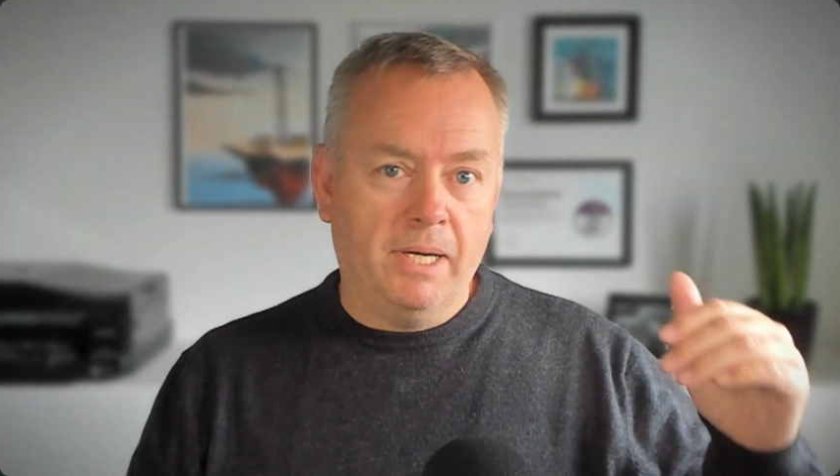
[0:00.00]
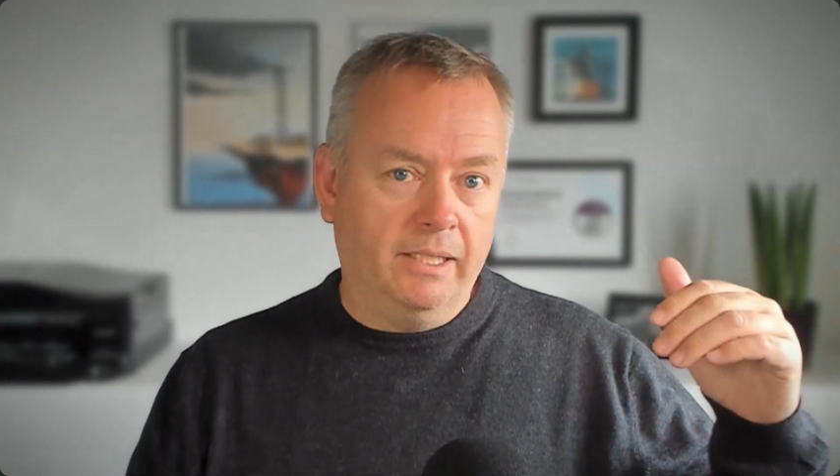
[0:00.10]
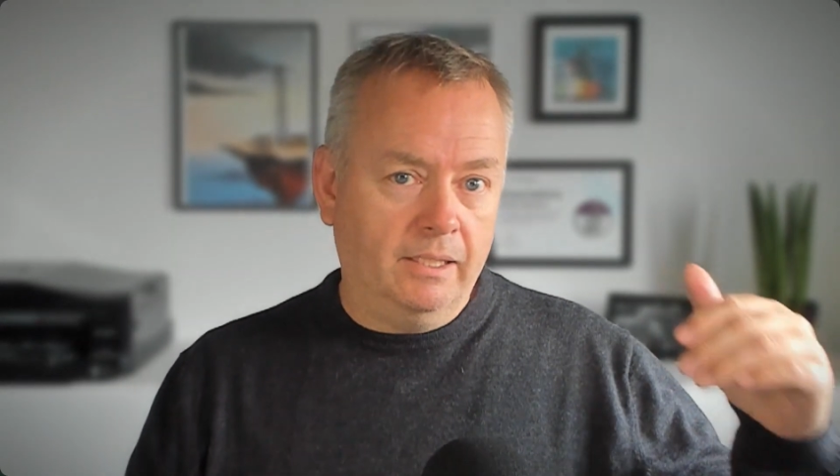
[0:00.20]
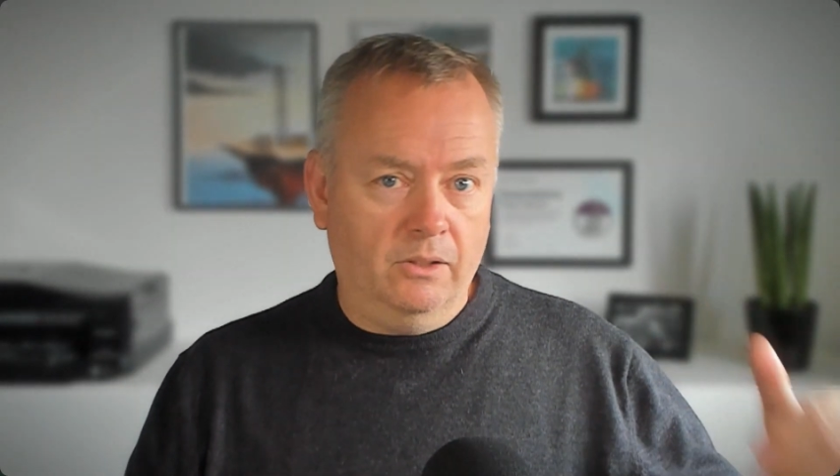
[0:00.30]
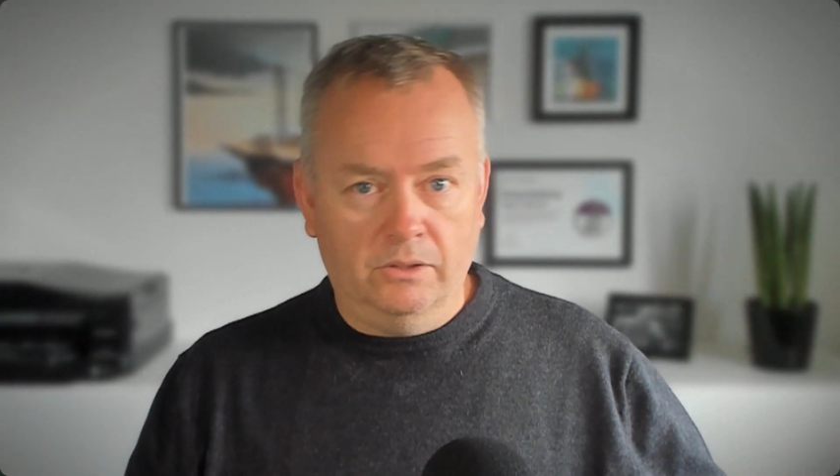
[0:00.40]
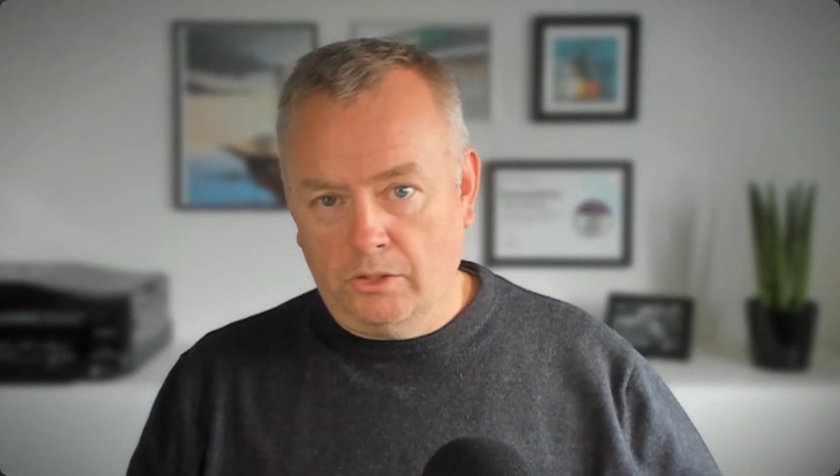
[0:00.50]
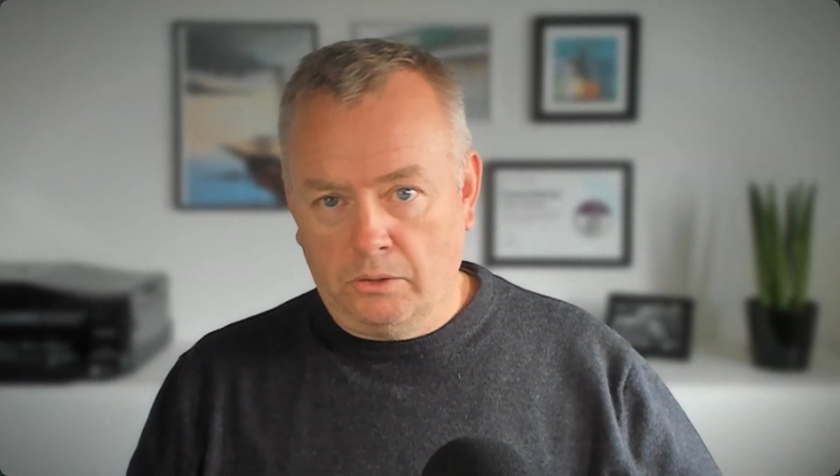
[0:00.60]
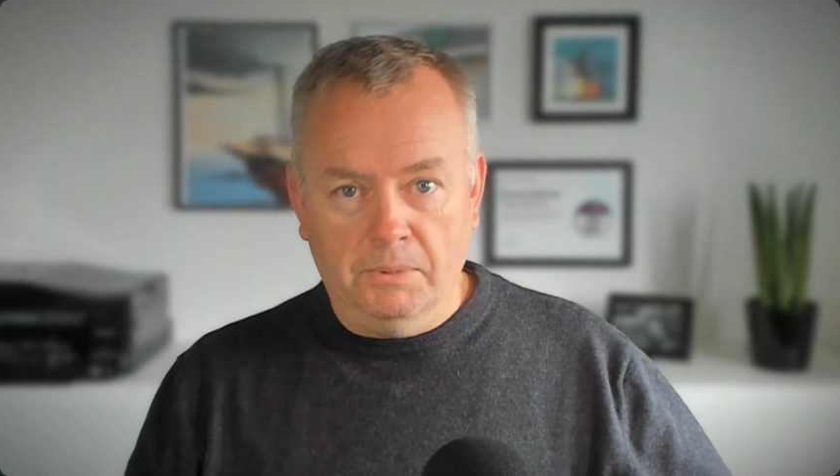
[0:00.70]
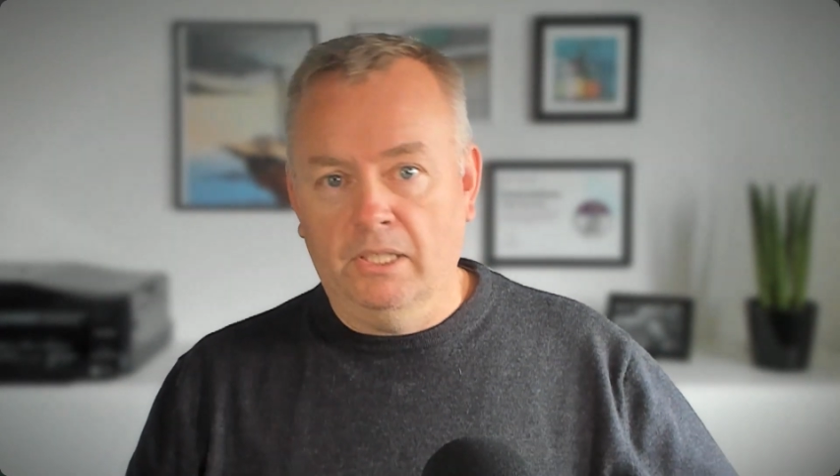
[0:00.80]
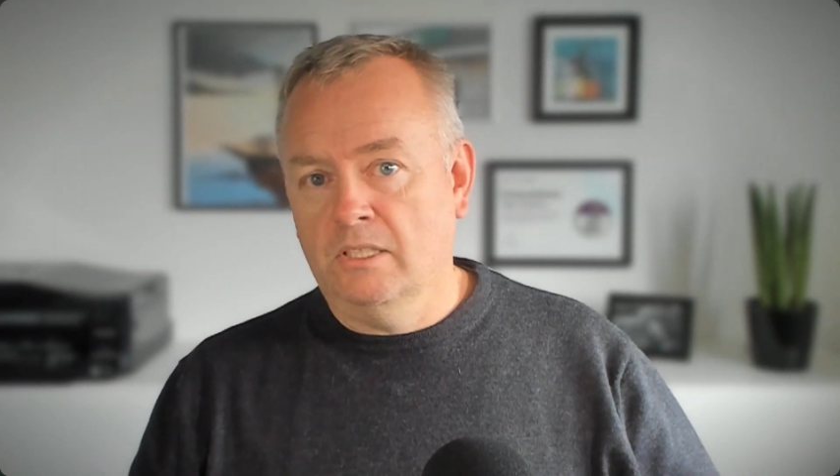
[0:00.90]
mining or
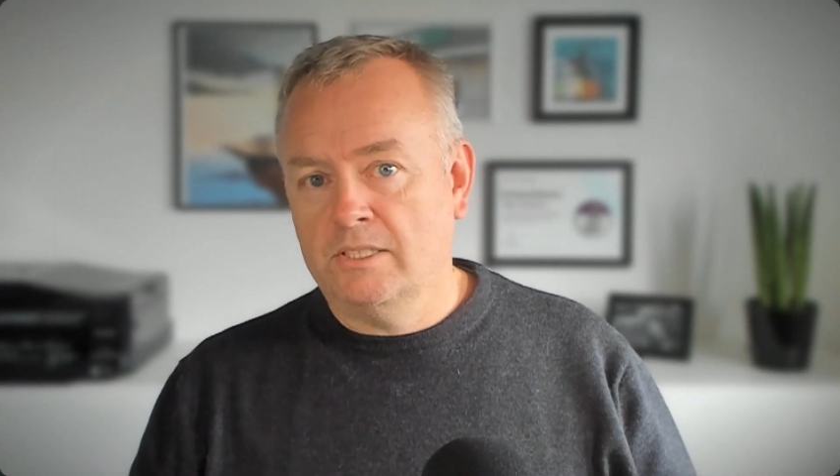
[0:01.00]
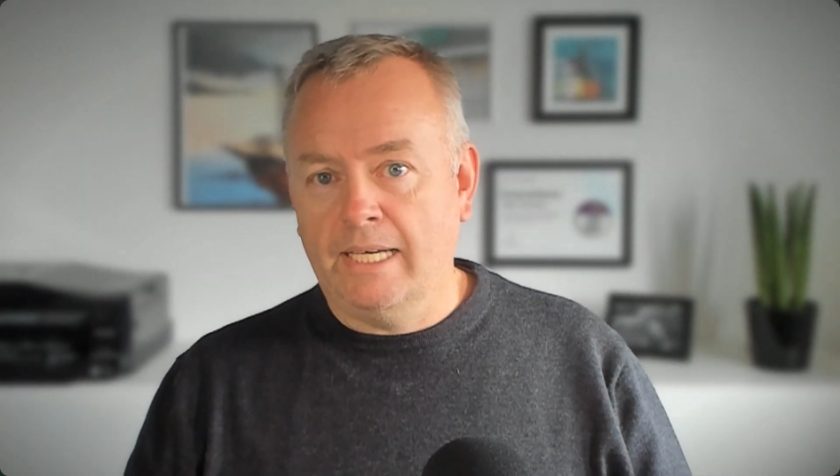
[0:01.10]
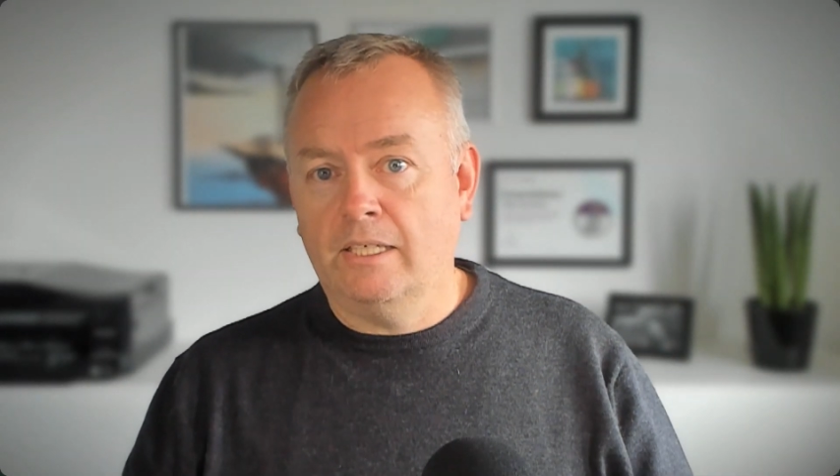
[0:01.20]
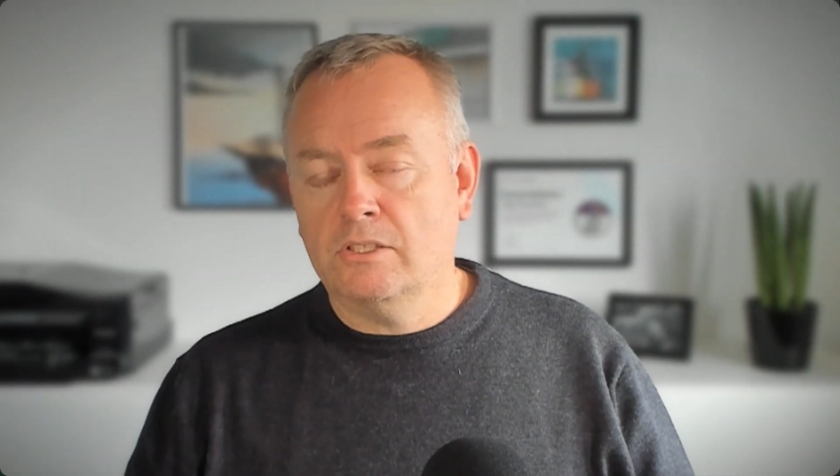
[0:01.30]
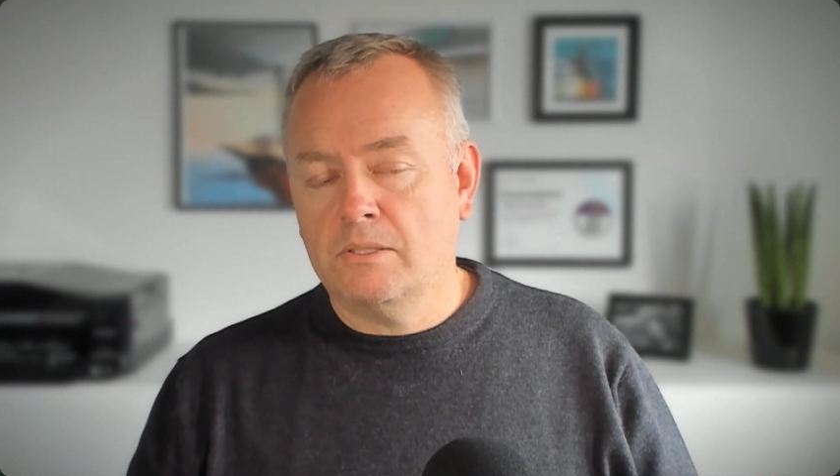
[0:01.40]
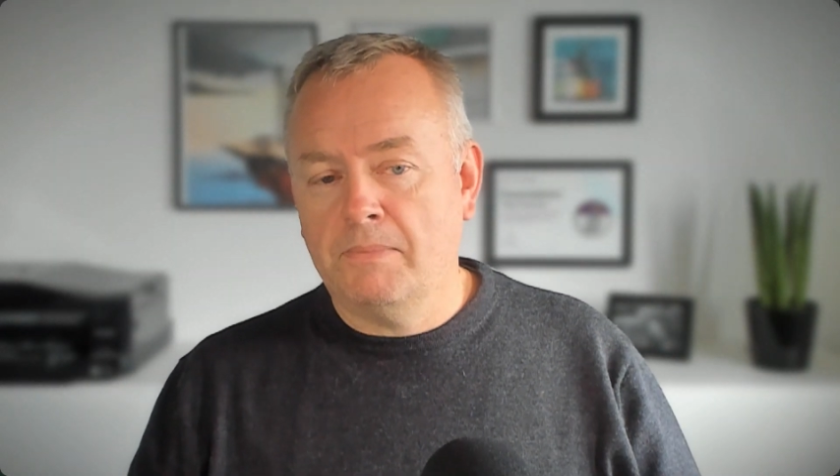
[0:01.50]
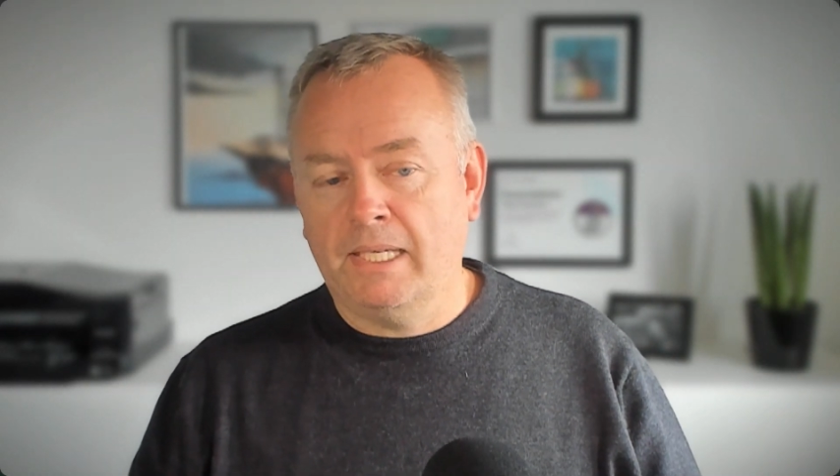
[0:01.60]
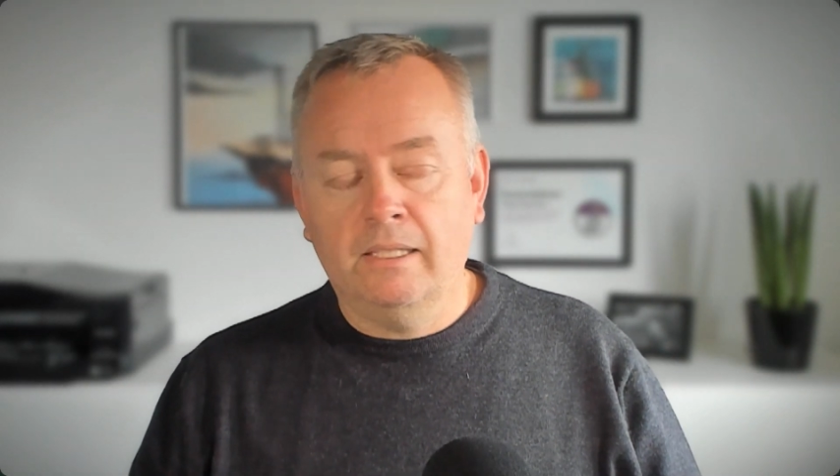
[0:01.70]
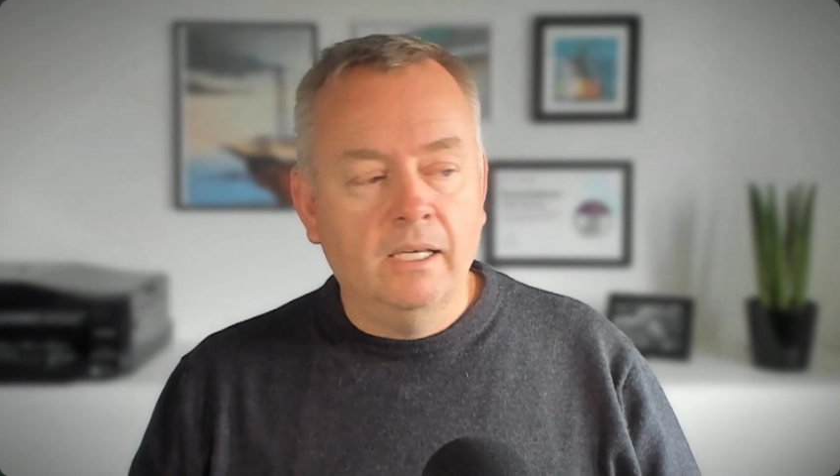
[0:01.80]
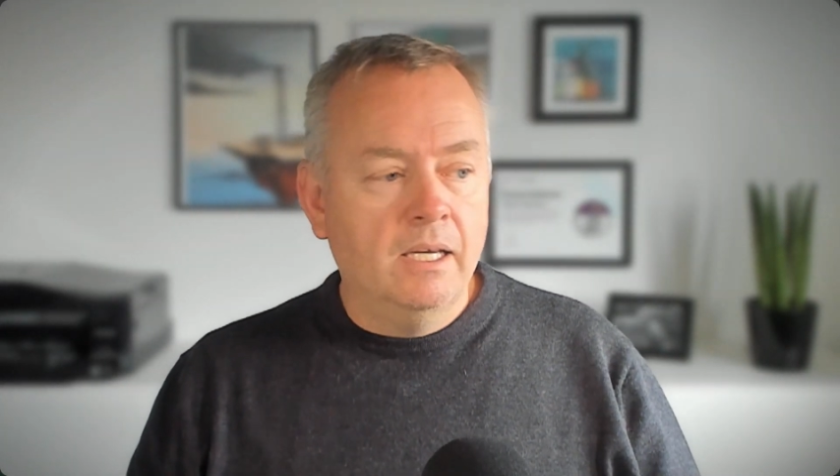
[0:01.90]
document understanding or something.